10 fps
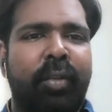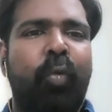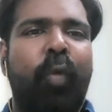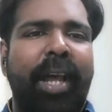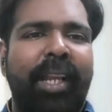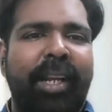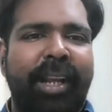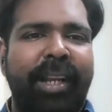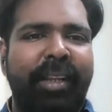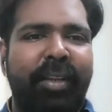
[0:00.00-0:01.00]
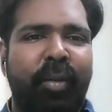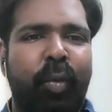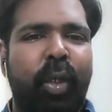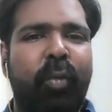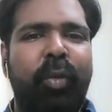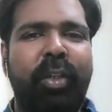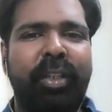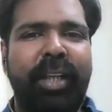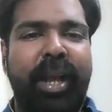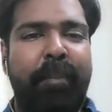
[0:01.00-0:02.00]
to validate
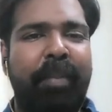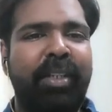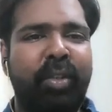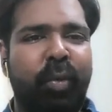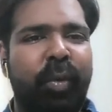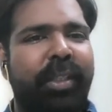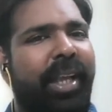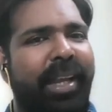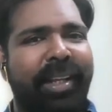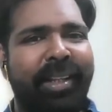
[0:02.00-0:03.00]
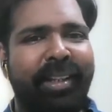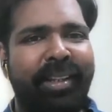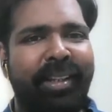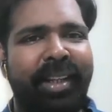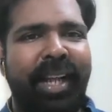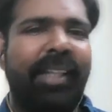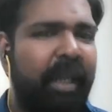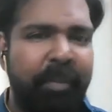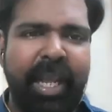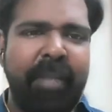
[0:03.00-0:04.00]
whatever happens over there. And
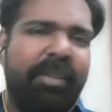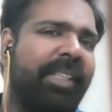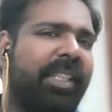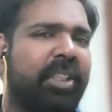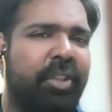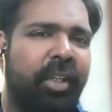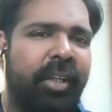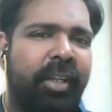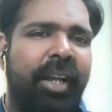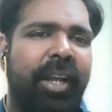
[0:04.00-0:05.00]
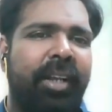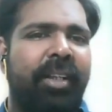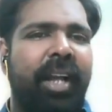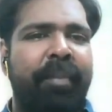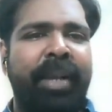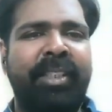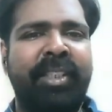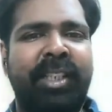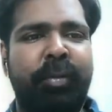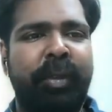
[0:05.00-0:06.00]
sometimes he just
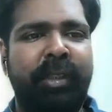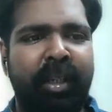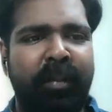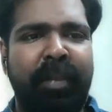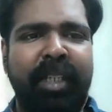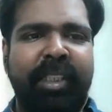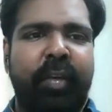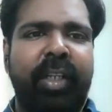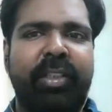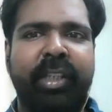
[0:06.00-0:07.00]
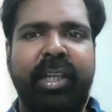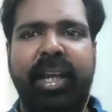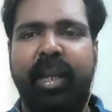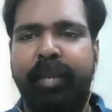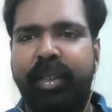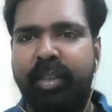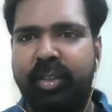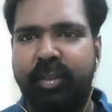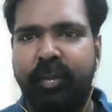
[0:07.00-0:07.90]
amazes us with the magic realistic elements.